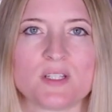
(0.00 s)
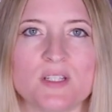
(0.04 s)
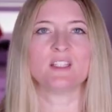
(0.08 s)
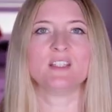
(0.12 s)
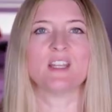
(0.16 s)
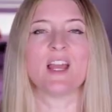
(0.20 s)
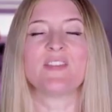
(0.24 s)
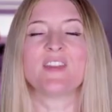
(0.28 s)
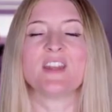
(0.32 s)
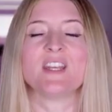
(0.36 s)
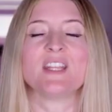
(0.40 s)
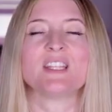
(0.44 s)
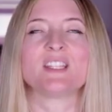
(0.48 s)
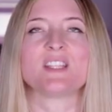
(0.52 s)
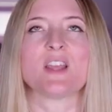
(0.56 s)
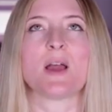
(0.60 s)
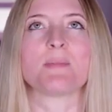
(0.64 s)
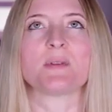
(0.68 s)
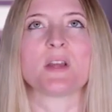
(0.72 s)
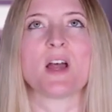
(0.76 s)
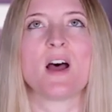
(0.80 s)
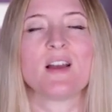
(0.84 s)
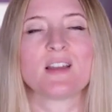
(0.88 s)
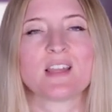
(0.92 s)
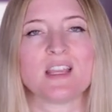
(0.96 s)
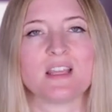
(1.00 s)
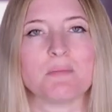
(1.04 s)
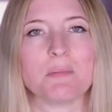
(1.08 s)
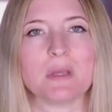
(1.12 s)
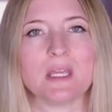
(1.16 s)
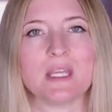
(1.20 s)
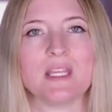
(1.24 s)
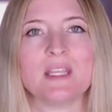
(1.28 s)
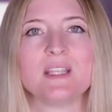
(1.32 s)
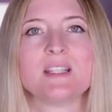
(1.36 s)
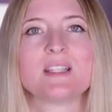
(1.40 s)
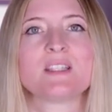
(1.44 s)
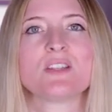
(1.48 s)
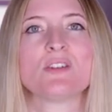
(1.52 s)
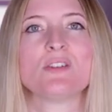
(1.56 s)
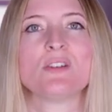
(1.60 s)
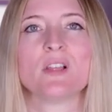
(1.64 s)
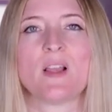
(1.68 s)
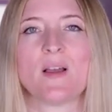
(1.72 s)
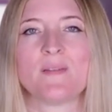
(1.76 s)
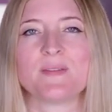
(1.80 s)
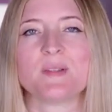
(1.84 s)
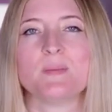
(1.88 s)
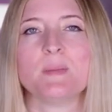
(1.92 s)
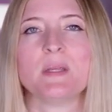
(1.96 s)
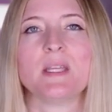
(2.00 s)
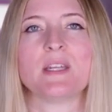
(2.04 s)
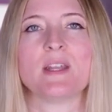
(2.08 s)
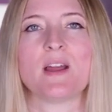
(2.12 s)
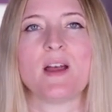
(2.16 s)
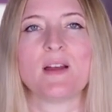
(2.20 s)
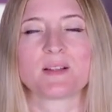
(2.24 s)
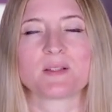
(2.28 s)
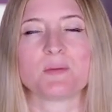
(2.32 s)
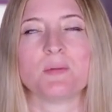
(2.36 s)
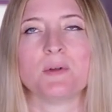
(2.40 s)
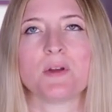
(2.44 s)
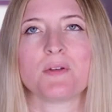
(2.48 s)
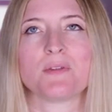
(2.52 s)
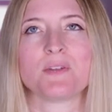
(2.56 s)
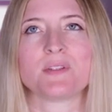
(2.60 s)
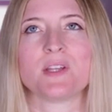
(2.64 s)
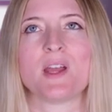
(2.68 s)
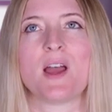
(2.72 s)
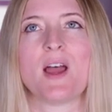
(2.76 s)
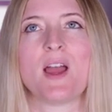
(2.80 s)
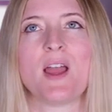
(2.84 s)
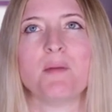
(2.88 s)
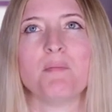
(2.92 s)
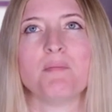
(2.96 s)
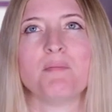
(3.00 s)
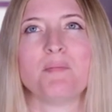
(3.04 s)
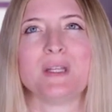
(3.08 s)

Not that he stopped hugging me. He still loves me and hugs me all the time,